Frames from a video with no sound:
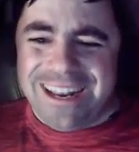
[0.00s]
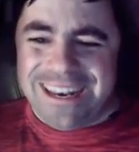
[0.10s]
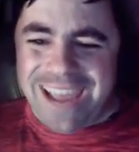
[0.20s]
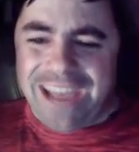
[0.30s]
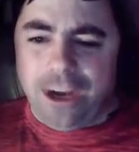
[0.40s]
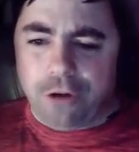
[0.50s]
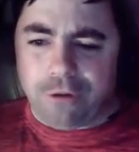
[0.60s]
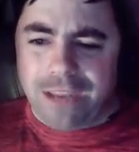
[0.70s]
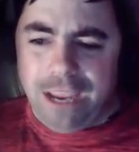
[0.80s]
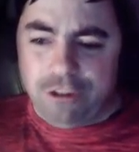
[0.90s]
nine
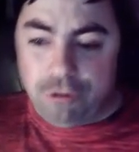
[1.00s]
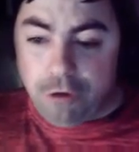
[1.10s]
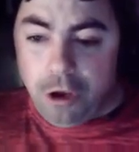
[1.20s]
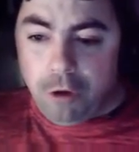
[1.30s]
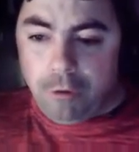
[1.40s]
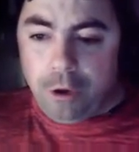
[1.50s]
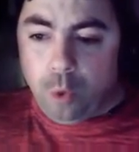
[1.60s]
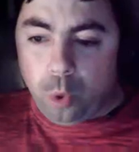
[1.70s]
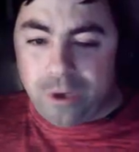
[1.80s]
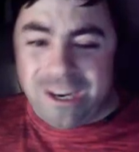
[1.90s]
hundred cases
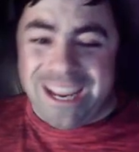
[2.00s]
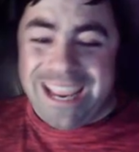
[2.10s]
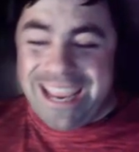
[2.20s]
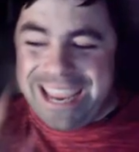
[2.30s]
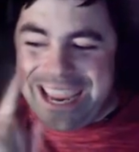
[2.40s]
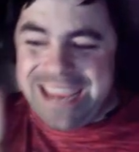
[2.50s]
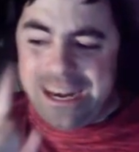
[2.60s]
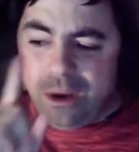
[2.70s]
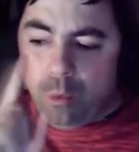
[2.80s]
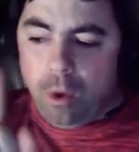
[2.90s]
recorded in
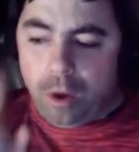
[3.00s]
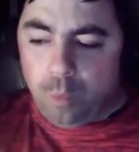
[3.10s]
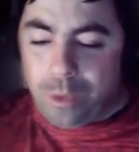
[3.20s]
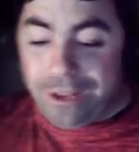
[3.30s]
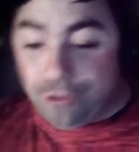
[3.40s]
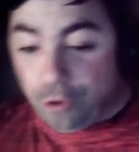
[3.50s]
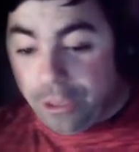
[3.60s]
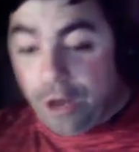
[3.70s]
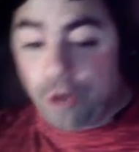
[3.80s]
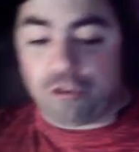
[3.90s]
one week. So
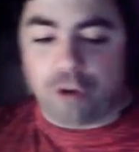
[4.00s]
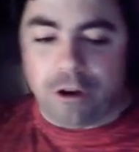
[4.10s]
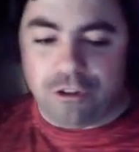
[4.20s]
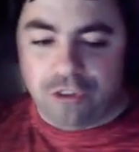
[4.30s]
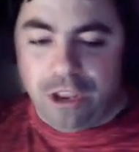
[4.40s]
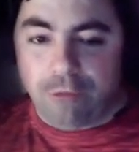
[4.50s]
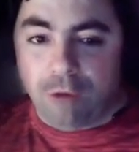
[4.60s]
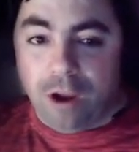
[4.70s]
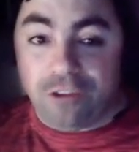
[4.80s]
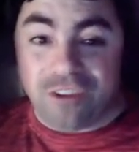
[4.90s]
they are starting to see a
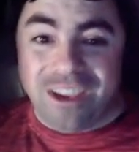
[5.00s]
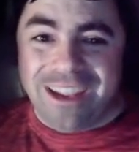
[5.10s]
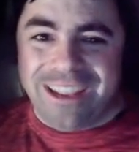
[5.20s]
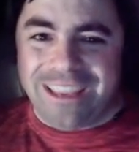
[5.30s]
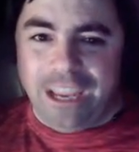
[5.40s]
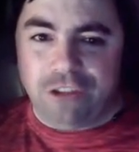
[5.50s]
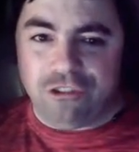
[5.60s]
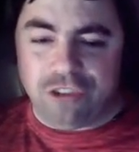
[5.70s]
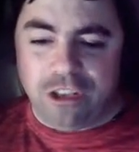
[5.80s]
rise in cases